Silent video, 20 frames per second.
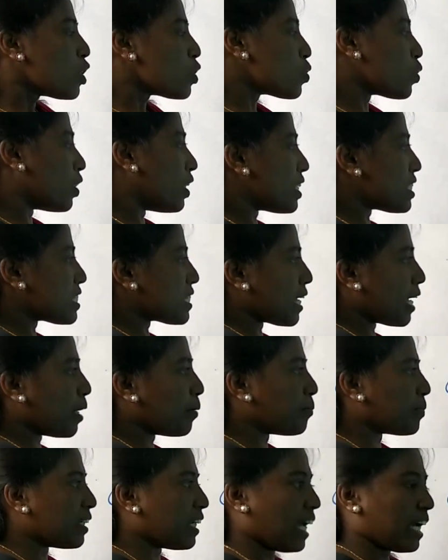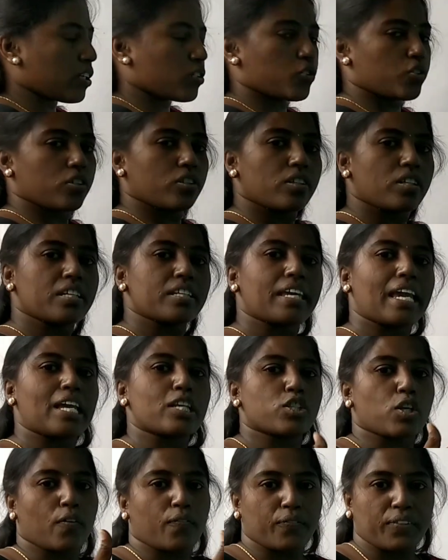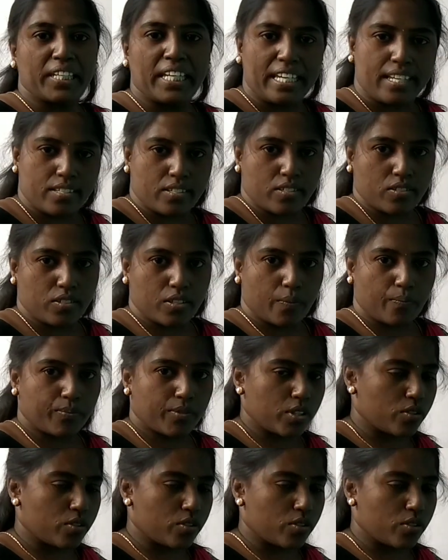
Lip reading: So the same reaction in case of yeast.